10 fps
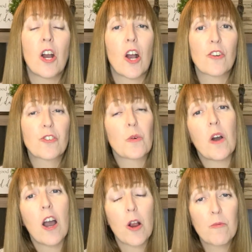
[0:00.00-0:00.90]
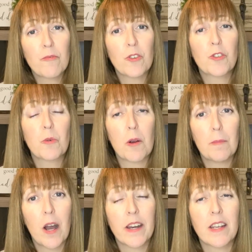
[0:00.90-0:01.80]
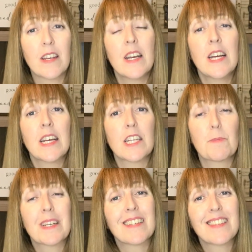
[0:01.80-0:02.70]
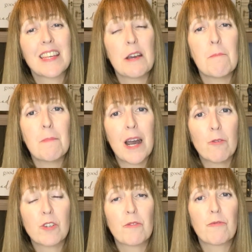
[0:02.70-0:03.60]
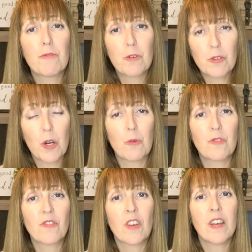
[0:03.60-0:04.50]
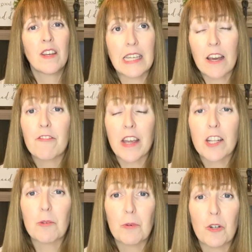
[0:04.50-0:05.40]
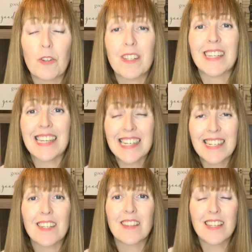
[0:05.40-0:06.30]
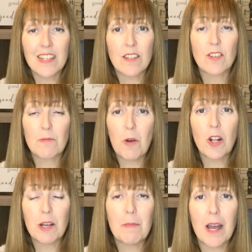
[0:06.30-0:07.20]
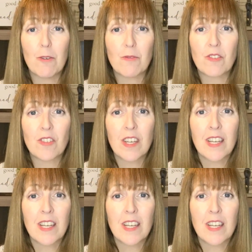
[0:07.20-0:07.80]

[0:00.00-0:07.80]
are so harmful to our body is because the amount of fructose available in these small amounts